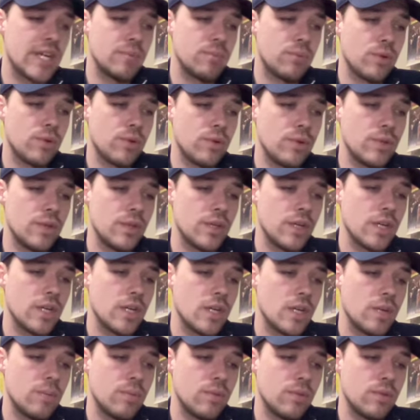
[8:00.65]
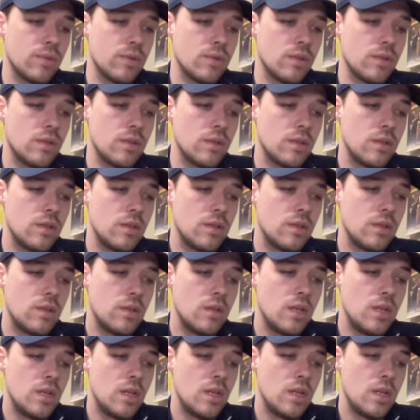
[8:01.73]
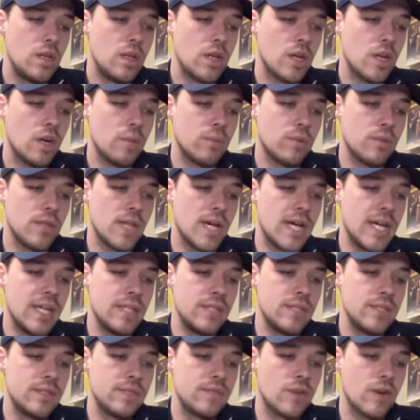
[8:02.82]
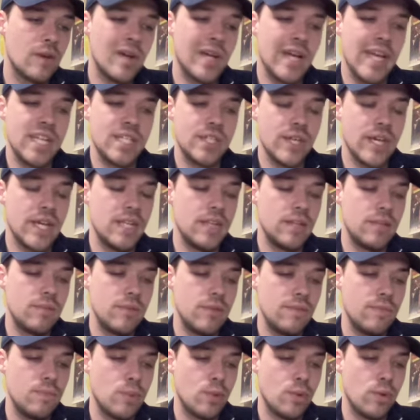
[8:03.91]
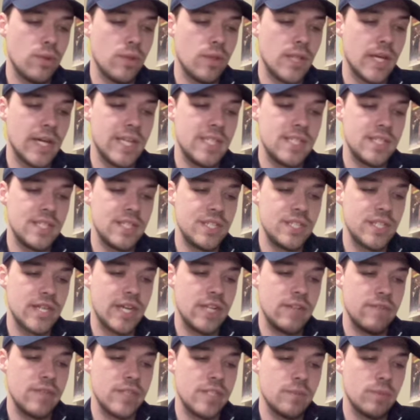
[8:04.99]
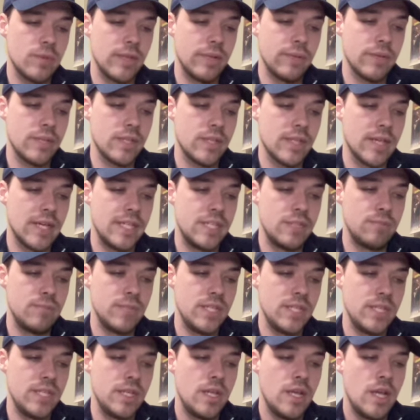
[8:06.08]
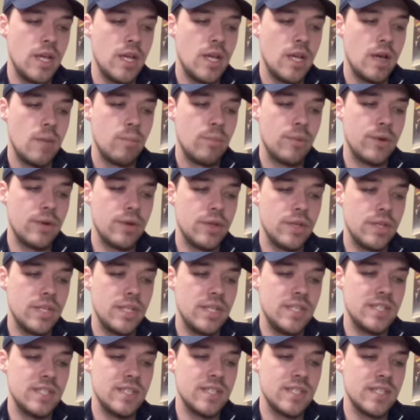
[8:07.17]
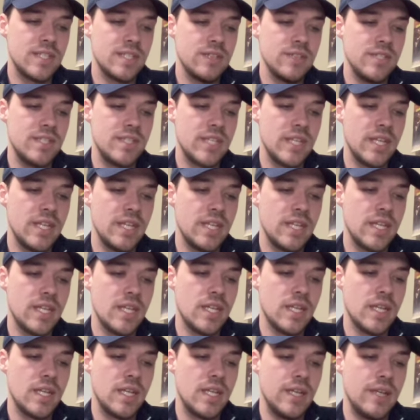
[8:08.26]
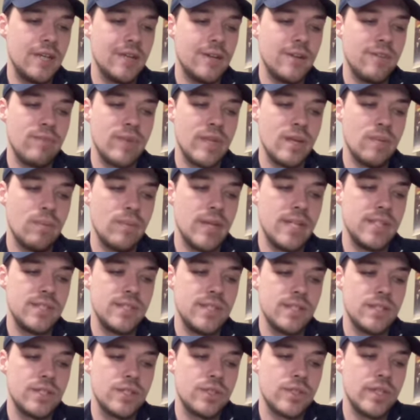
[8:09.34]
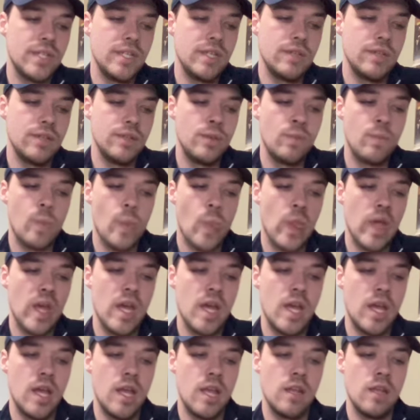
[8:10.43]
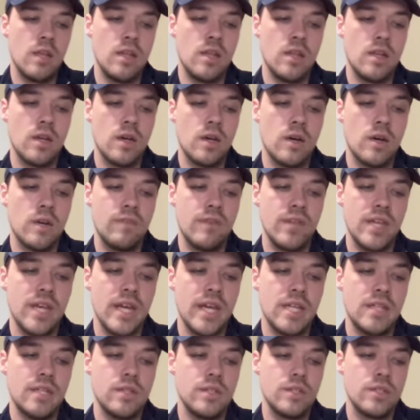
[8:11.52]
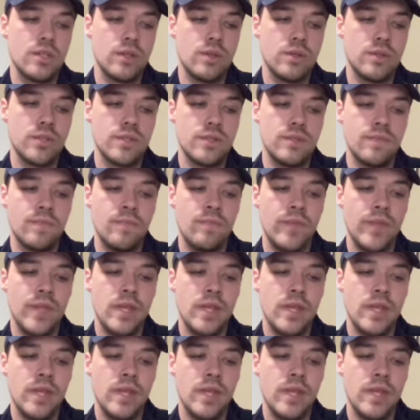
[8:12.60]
I pulled a couple, a couple lines from. Actually, I didn't even pull the lines. I just kind of explained what the lines mean. But he's essentially saying that like he could have been a basic street dude, and you know, if he hadn't chosen